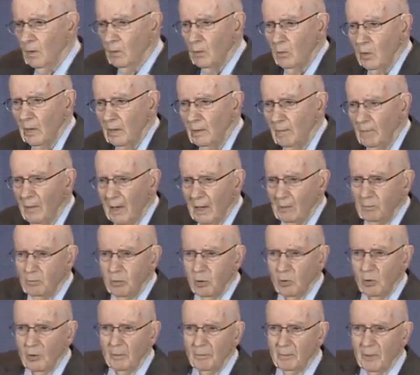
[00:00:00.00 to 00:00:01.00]
What about
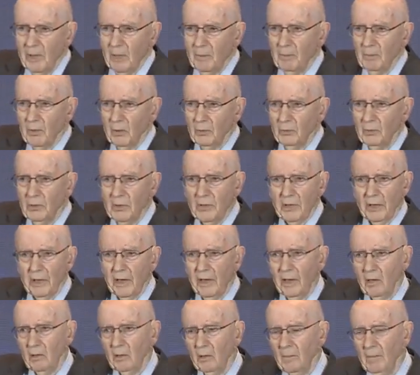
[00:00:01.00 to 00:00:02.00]
poor people? Do you
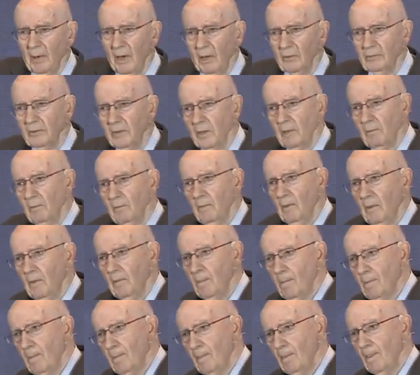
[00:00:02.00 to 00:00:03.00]
care about
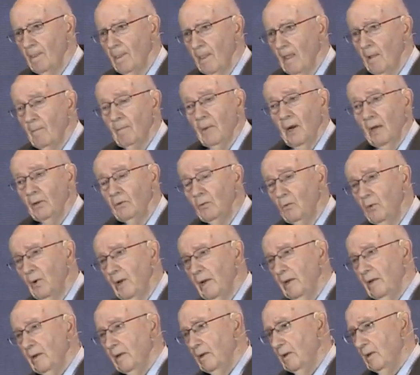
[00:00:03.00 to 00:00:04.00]
them? By the
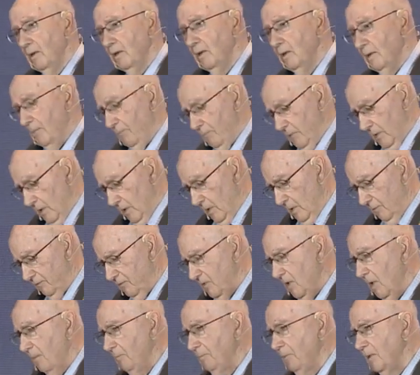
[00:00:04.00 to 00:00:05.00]
way, if
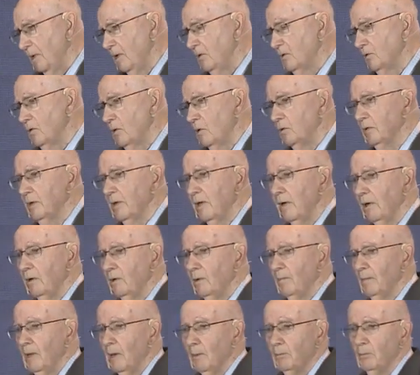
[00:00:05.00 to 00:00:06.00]
companies don't
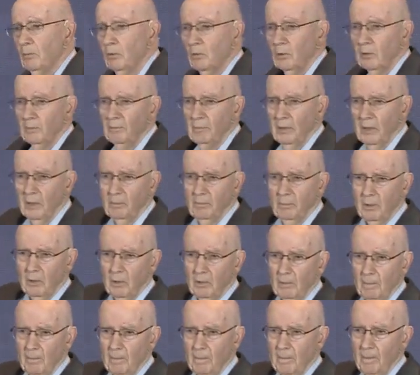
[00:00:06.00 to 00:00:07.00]
care about poor people,
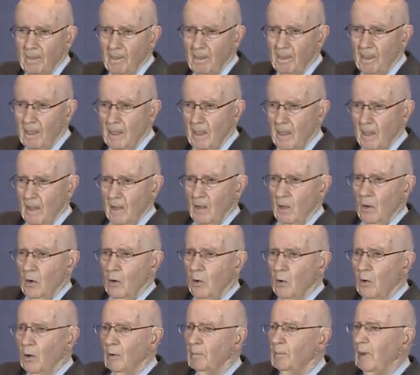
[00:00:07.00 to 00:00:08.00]

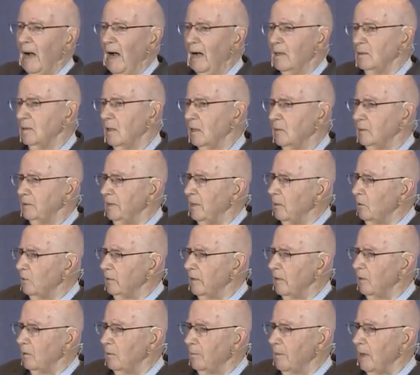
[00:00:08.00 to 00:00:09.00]
or they don't
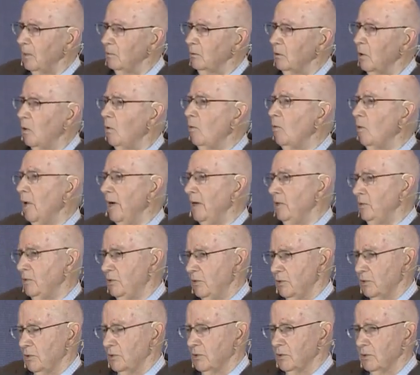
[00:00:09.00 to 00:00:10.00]
care about low
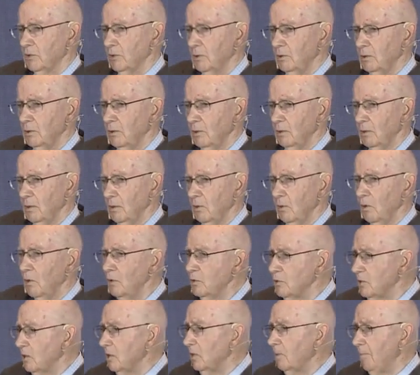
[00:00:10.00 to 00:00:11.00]
wages,
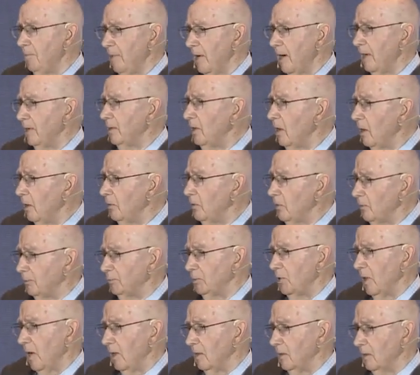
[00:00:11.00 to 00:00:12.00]
who's going to buy your
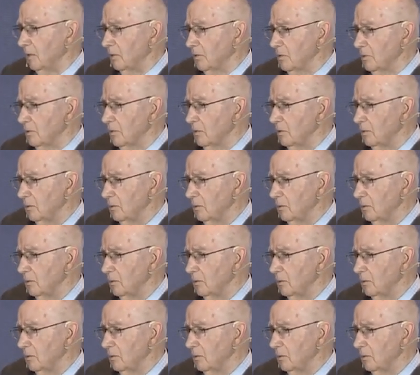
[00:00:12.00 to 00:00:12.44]
products?